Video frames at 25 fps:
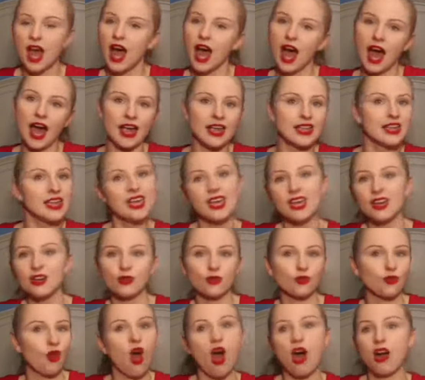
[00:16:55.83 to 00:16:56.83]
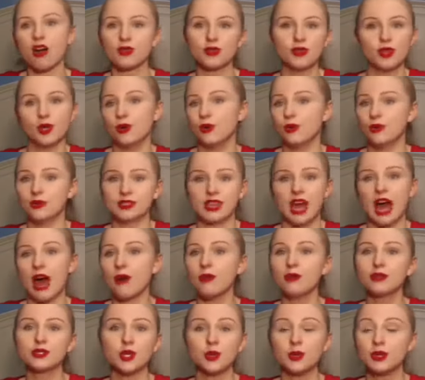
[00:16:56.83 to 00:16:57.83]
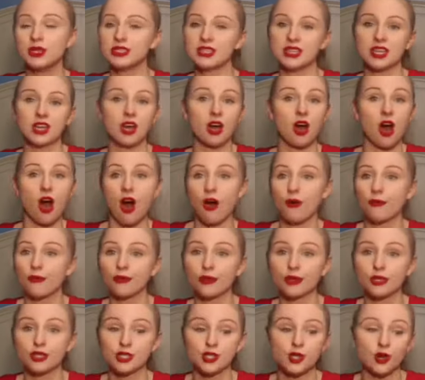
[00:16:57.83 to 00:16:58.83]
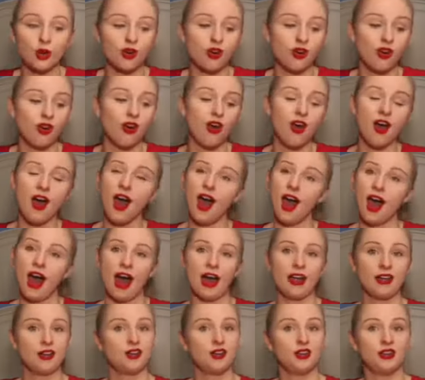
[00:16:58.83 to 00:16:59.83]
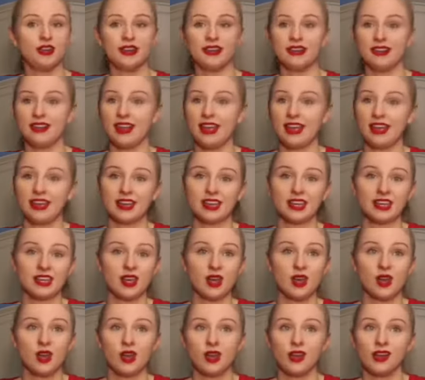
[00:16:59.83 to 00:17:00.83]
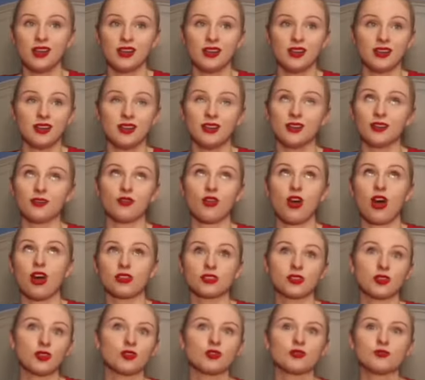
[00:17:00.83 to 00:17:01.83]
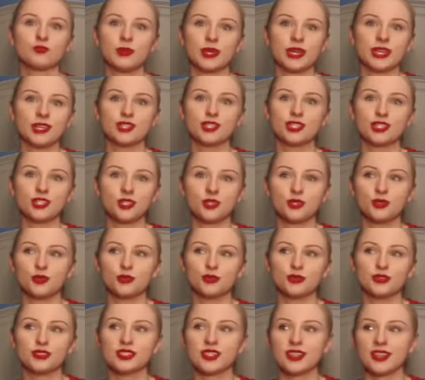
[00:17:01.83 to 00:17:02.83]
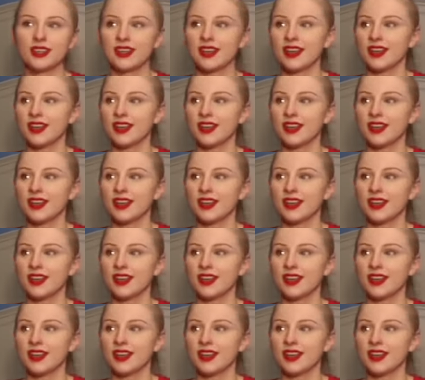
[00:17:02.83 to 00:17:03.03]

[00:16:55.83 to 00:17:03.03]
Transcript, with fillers: I can't rock those. I was always like a Converse girl. I couldn't like rock those big shoes.